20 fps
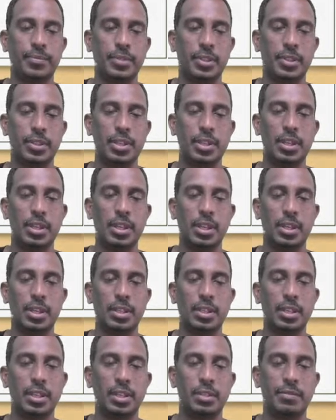see here,
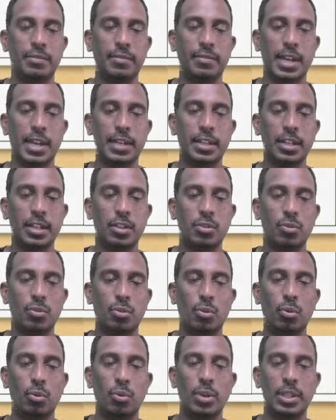there is fatty
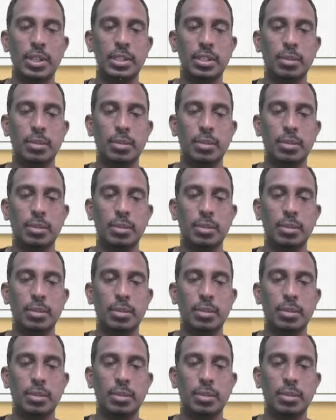core is